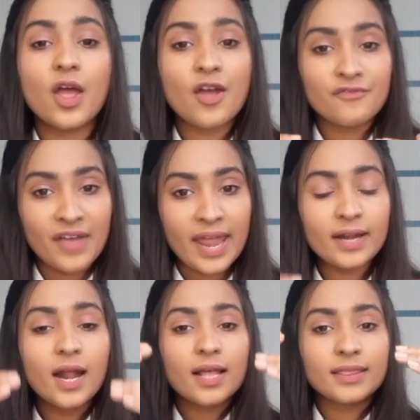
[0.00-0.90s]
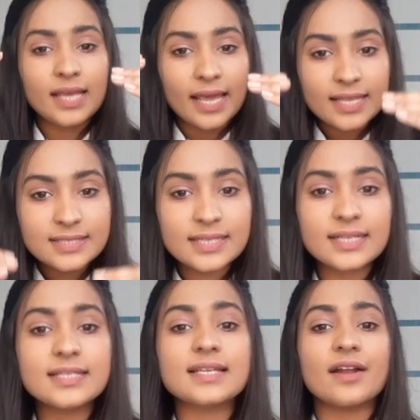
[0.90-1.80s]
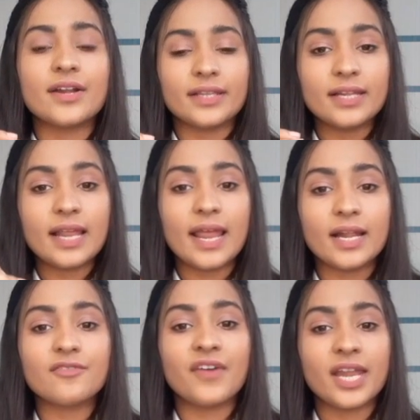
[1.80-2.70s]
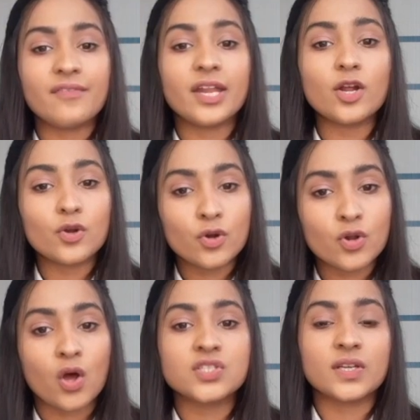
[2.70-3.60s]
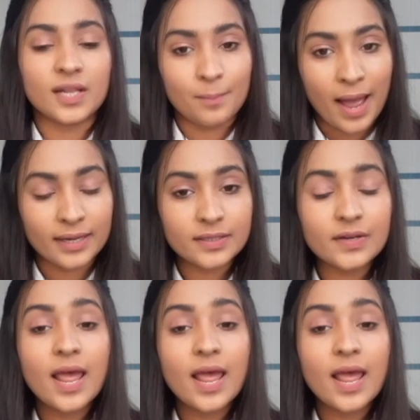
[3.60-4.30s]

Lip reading: Where the incidents are written in a very chronological manner,